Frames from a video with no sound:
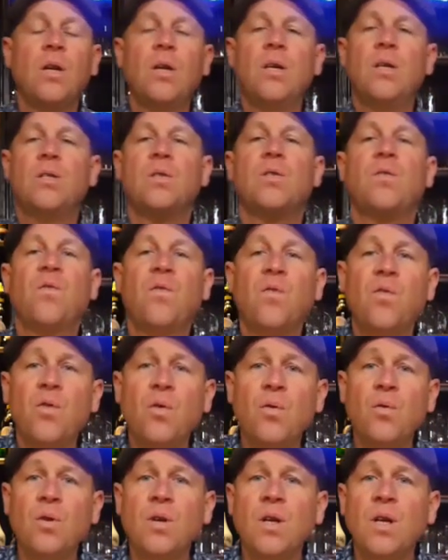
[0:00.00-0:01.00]
is a
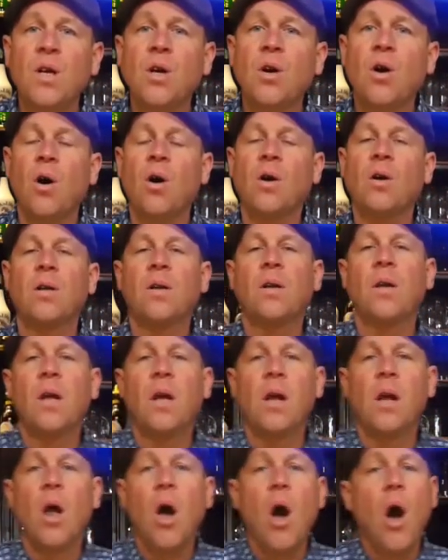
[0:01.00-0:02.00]
fruity
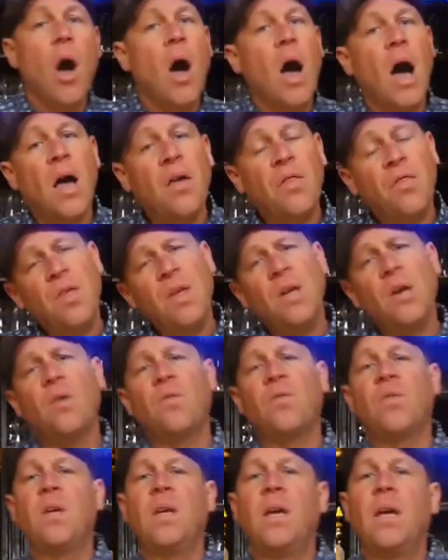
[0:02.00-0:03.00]
cocktail, I think
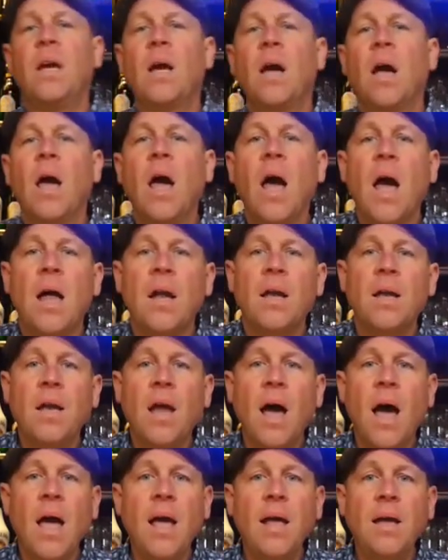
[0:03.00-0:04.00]
of the year
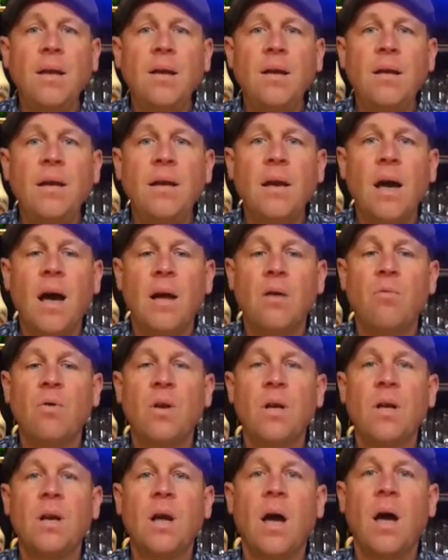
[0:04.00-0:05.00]

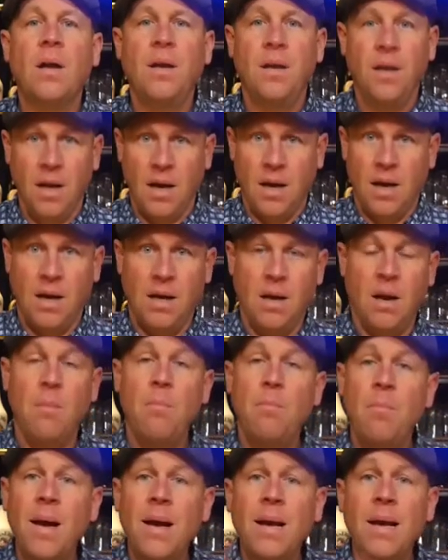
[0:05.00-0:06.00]
1999.
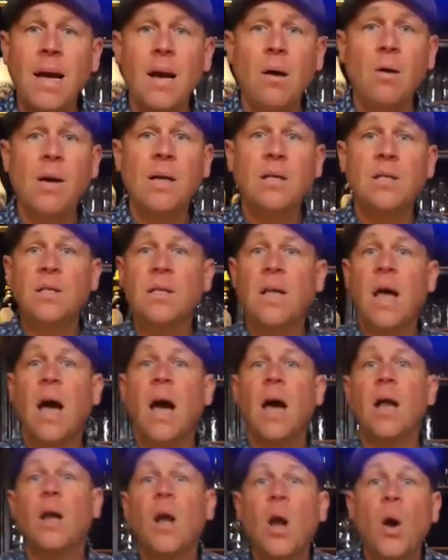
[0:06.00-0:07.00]
But now let's
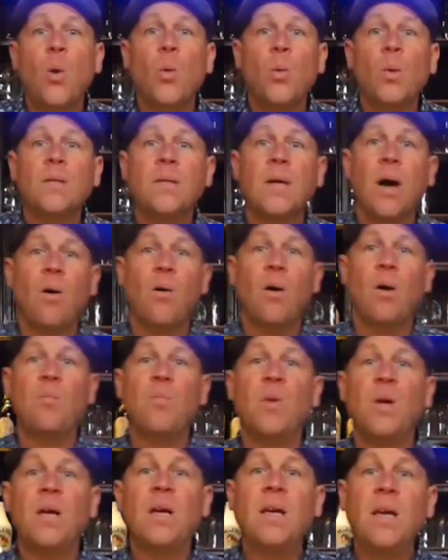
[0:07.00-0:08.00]
start with our
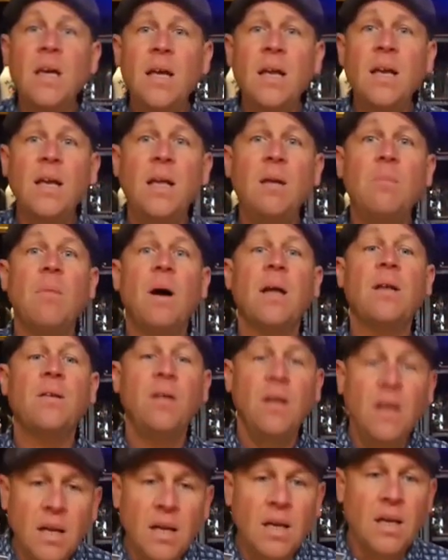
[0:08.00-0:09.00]
Bikini
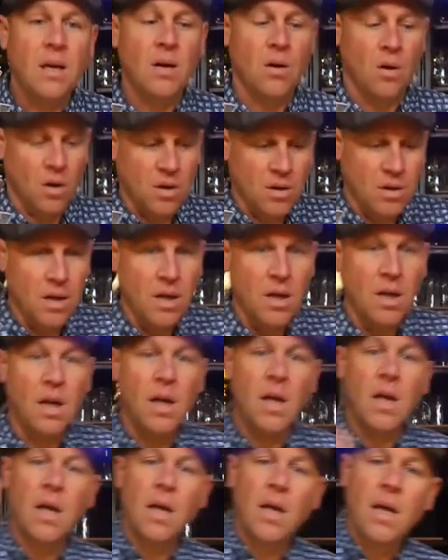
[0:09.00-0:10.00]
Martini cocktail.
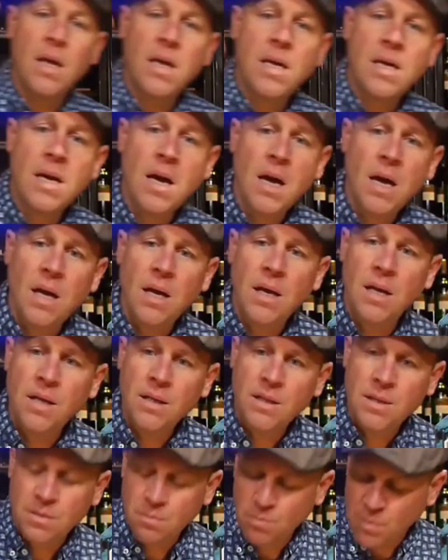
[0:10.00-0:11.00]
Here
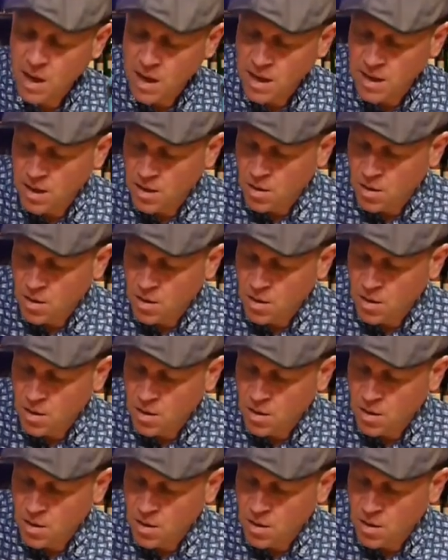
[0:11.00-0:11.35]
is my